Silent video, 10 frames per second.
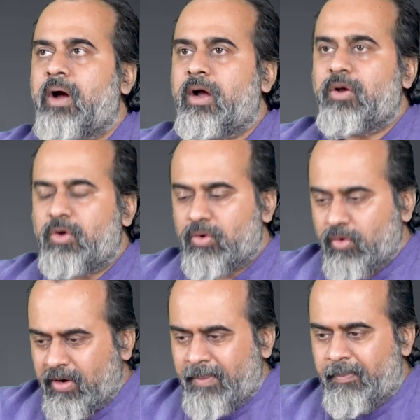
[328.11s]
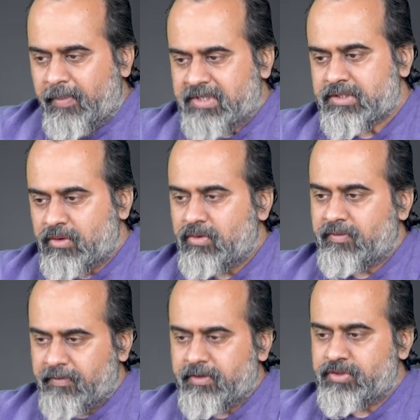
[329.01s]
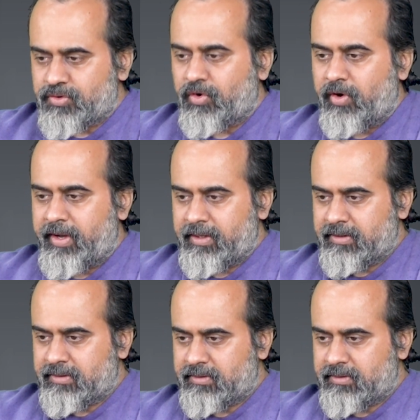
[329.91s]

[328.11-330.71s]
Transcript: a grown-up must look for joy.